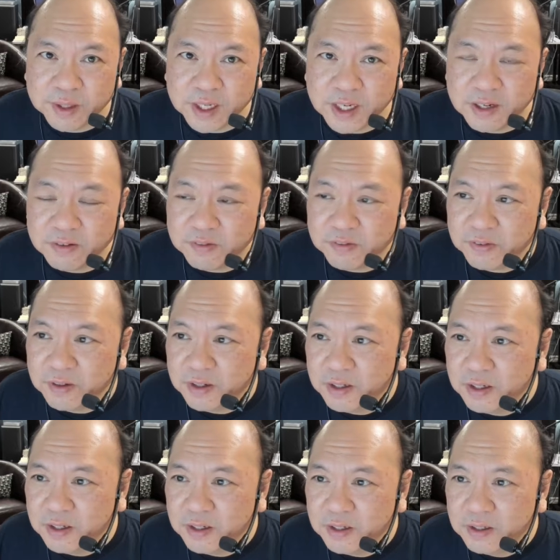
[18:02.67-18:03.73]
that we have
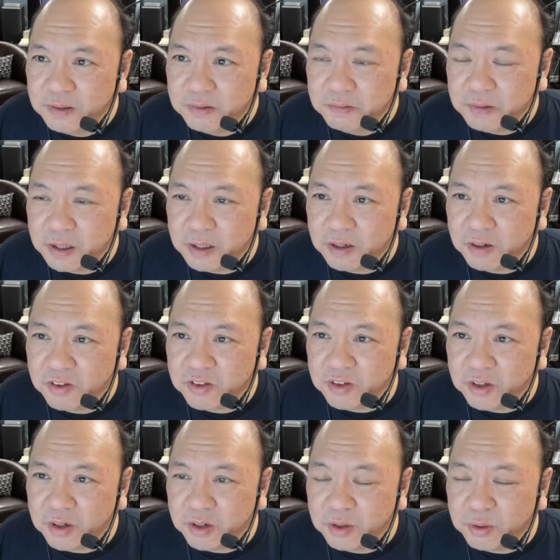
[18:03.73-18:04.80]

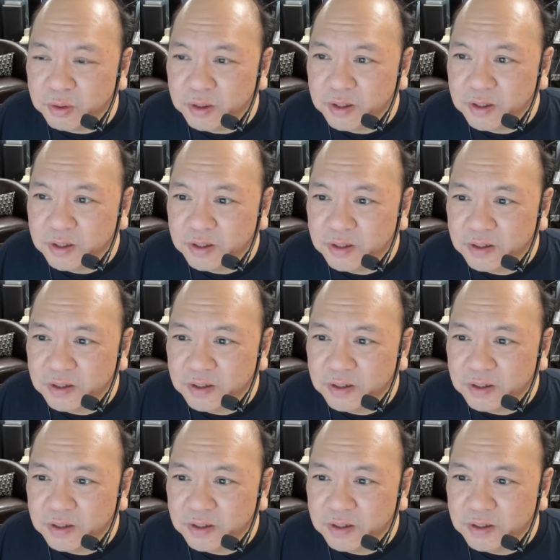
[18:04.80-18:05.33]
slow,